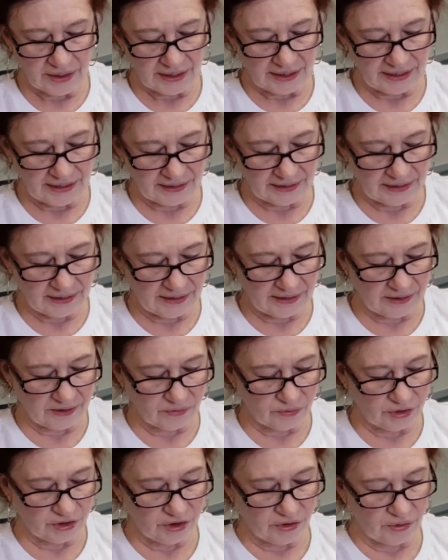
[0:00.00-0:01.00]
And
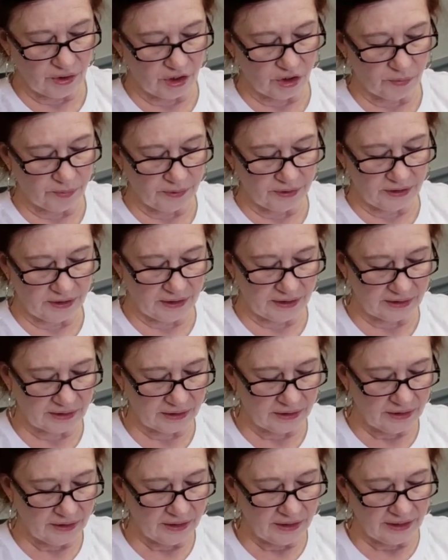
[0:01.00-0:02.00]
again, when you open it,
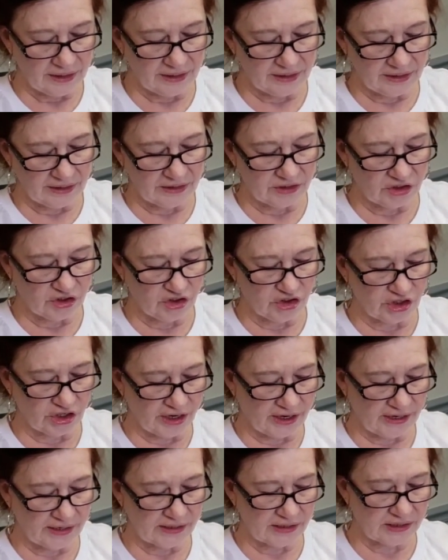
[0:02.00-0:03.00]
it is
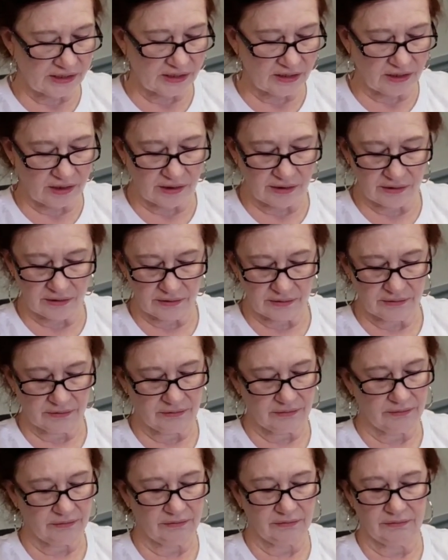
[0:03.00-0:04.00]
just
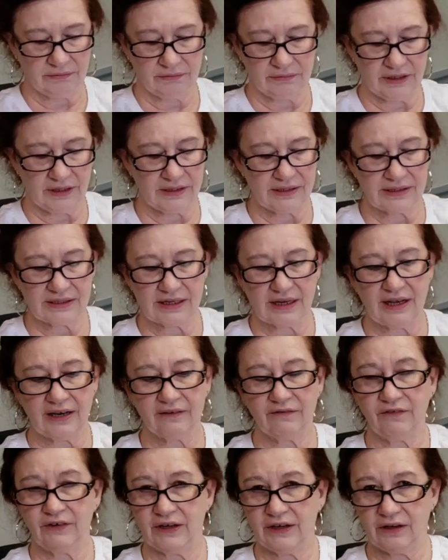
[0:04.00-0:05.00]

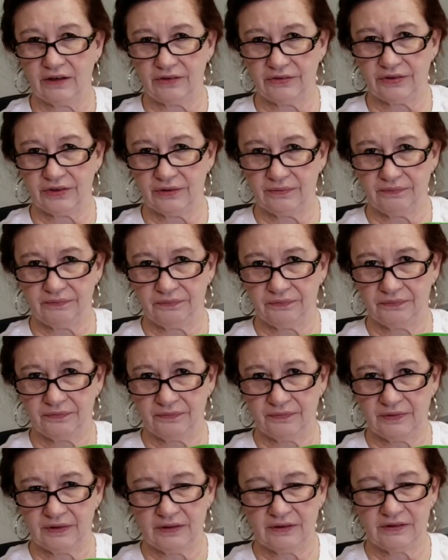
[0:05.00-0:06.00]
inside felt.
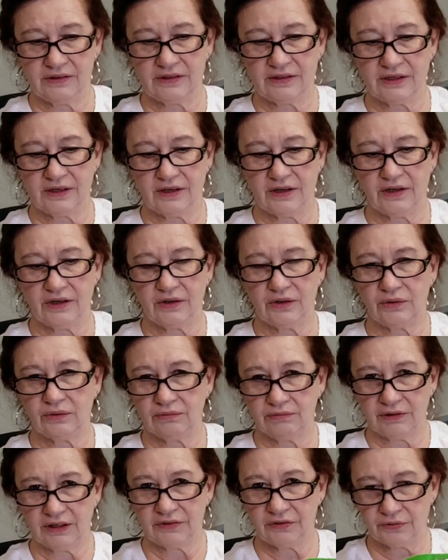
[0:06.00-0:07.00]

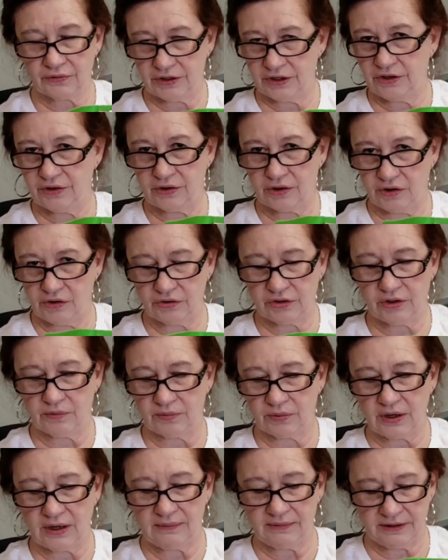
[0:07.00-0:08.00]
So a 3-year-old could
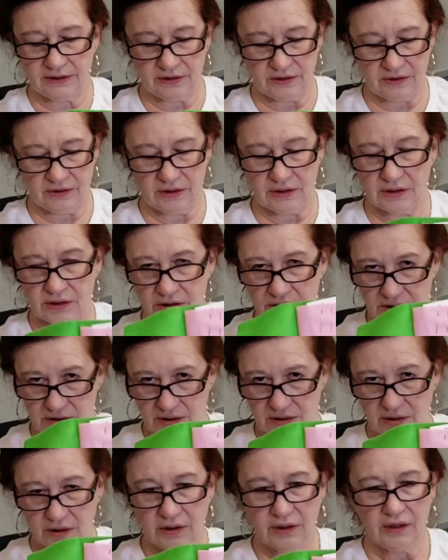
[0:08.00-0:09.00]
probably do this.
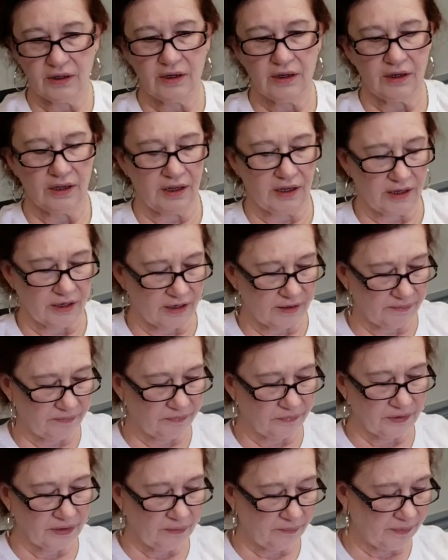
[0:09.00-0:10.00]

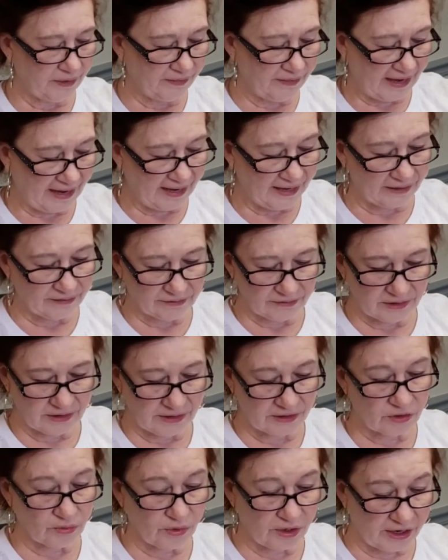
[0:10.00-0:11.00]
But that
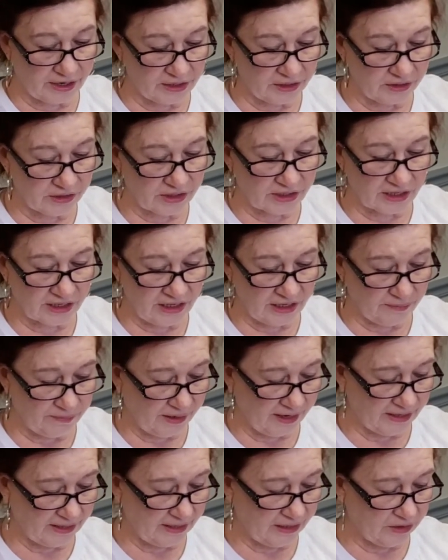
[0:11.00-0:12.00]
is what I use to keep
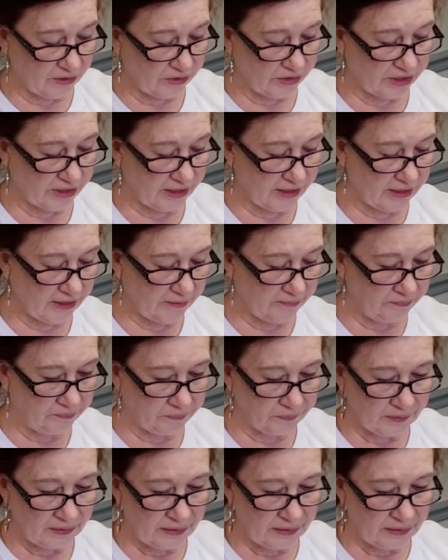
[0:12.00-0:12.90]
my needles in.